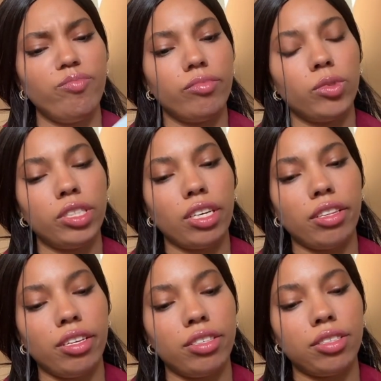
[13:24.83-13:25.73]
I'll take
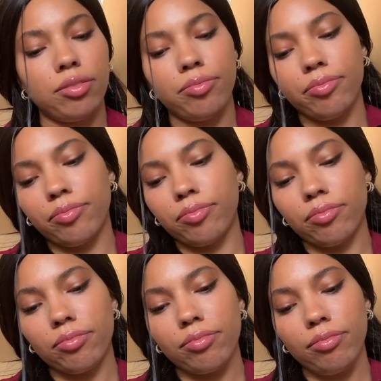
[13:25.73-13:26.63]
these.
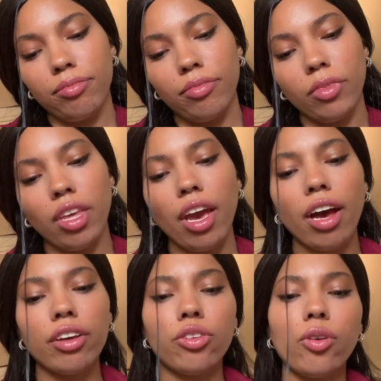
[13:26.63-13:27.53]

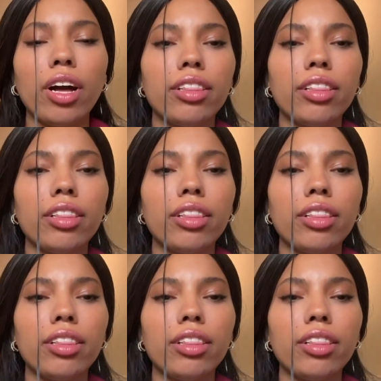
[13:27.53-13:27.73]
Yeah, you got